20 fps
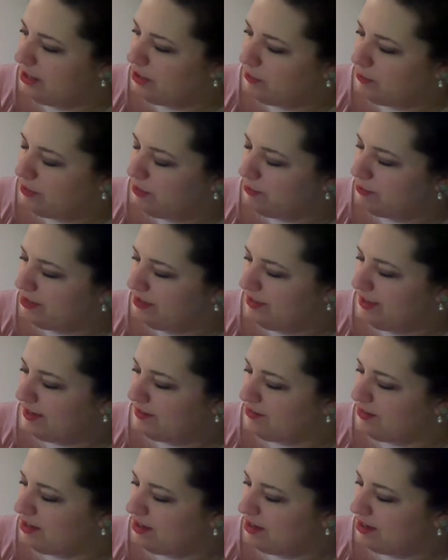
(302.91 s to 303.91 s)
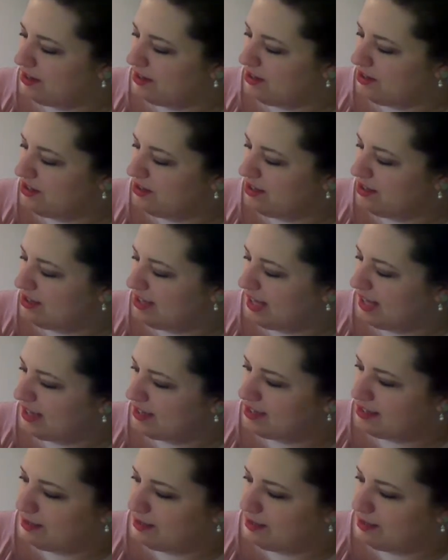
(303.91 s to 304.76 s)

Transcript: we wouldn't have the delicious snacks